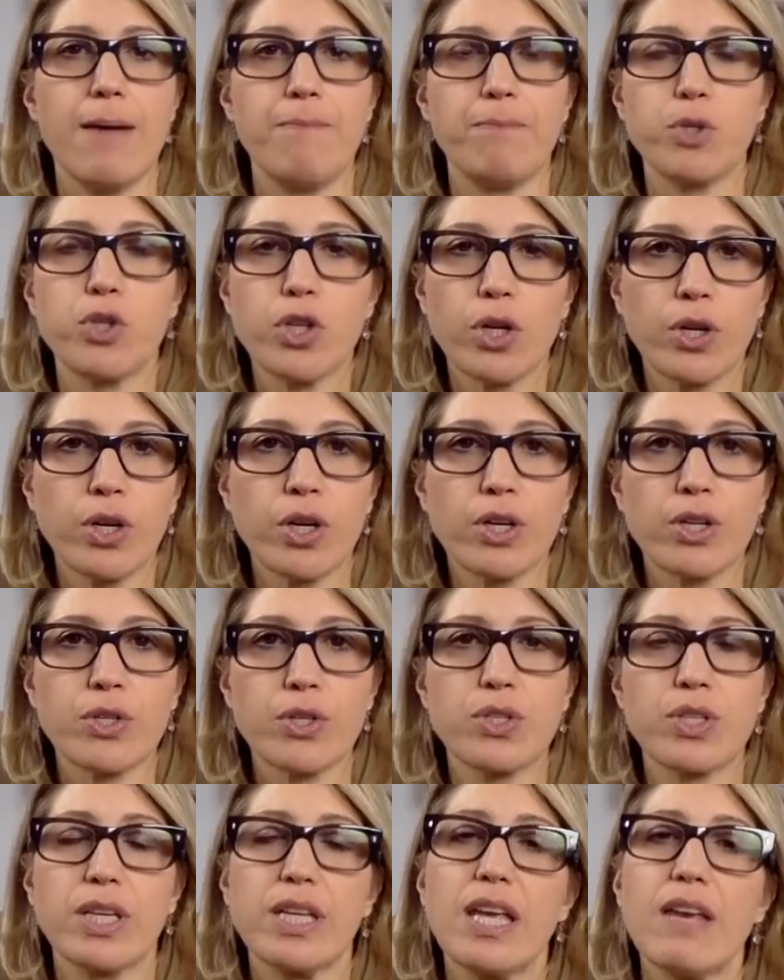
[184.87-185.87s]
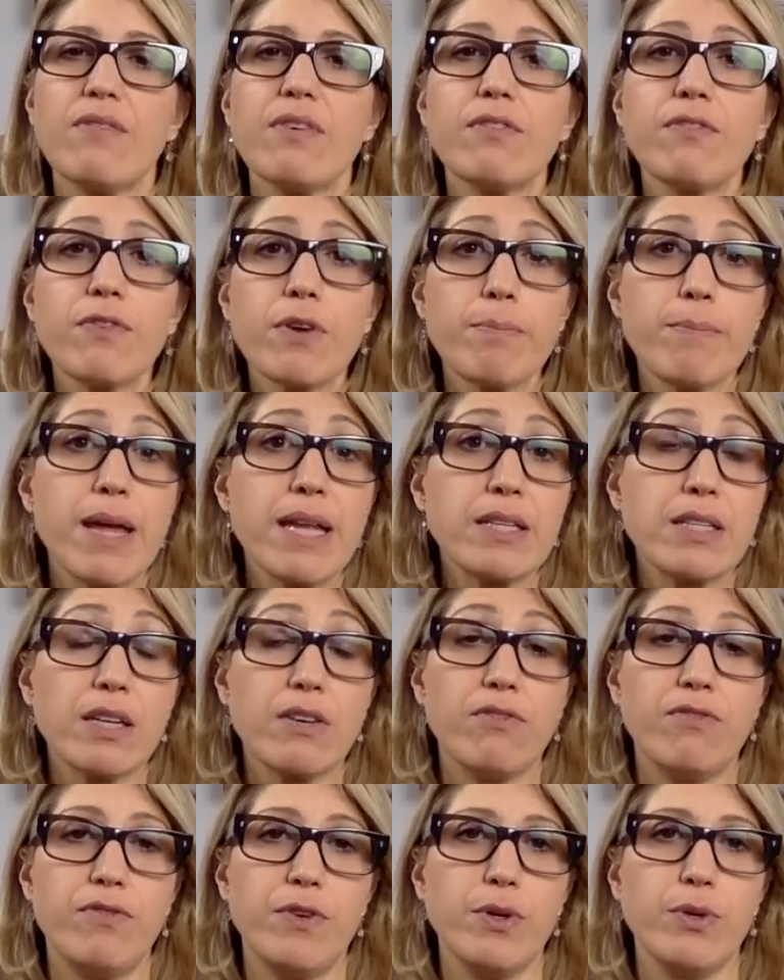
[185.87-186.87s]
sugars, even
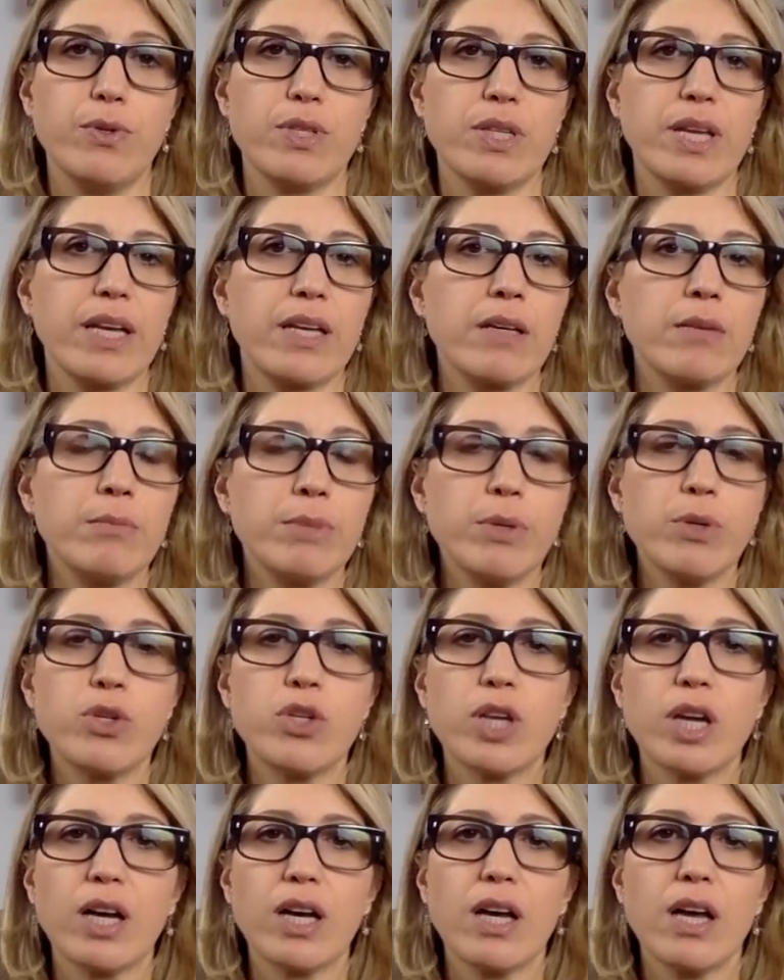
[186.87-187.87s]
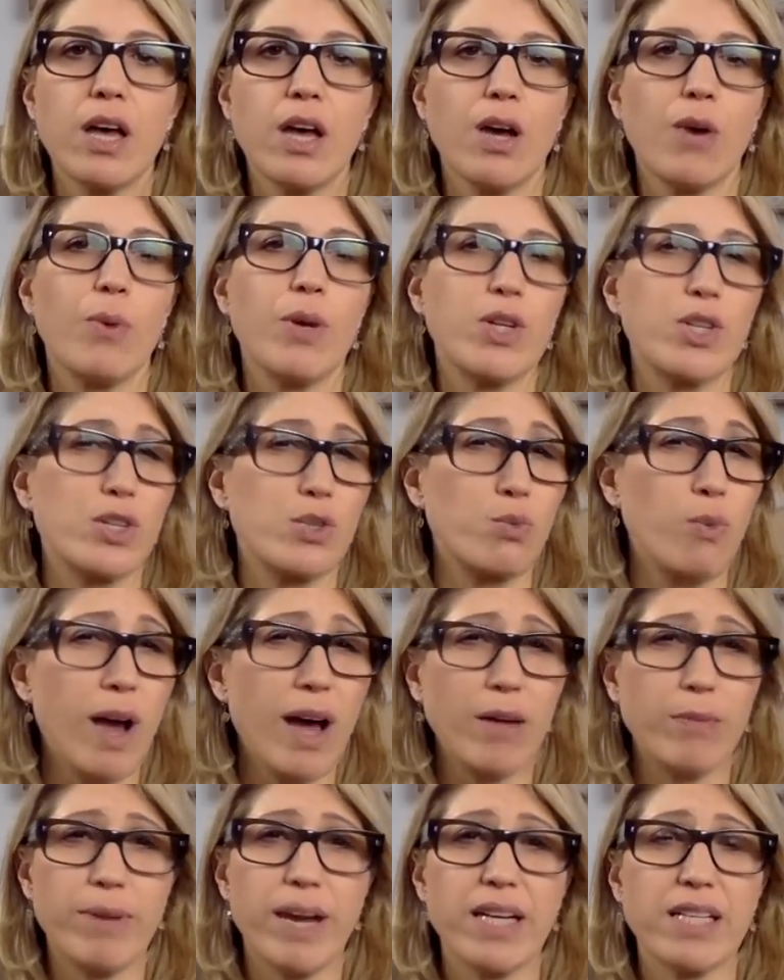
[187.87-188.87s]
fermented foods like kombucha, which is
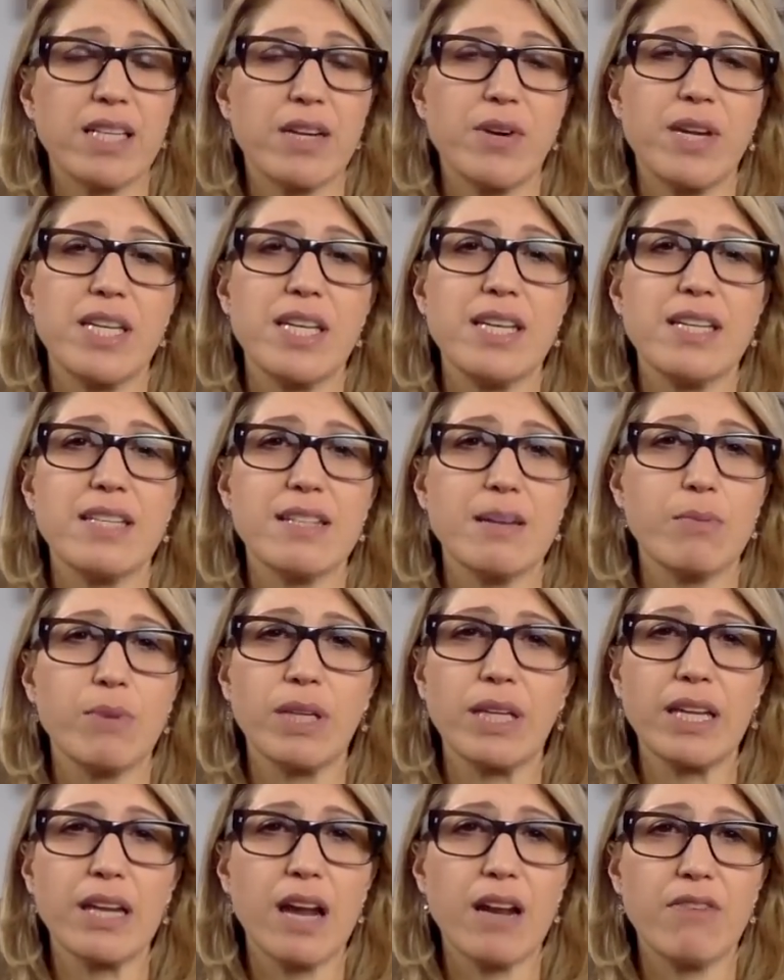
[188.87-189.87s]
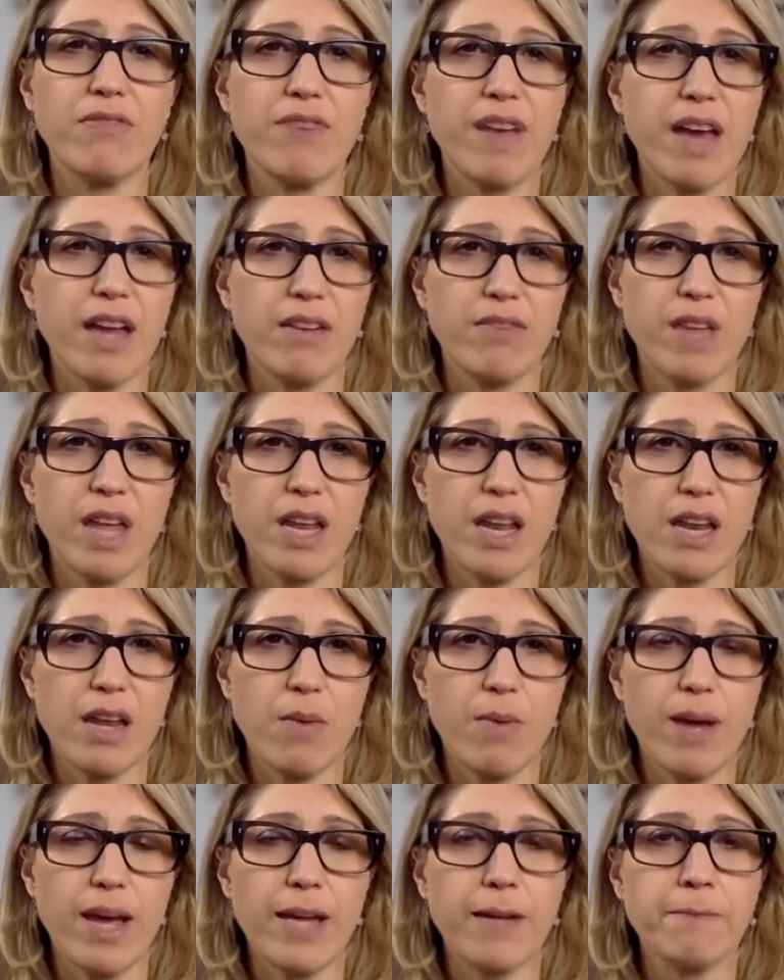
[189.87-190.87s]
wild bacteria and yeast. I'm really not a fan of that
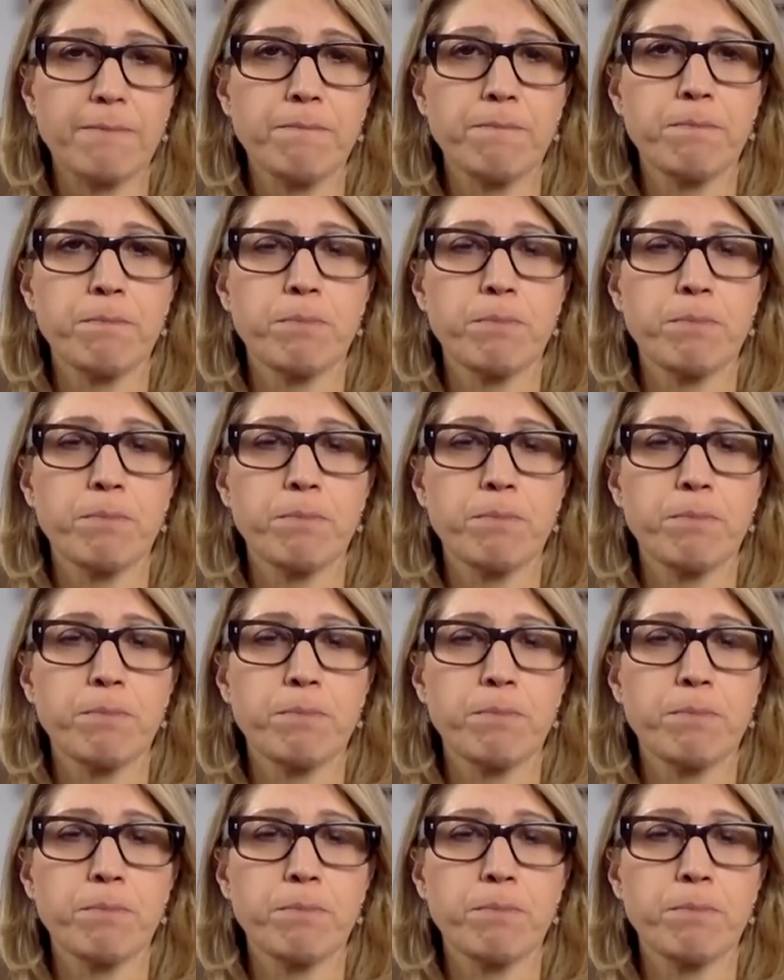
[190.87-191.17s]
anyway.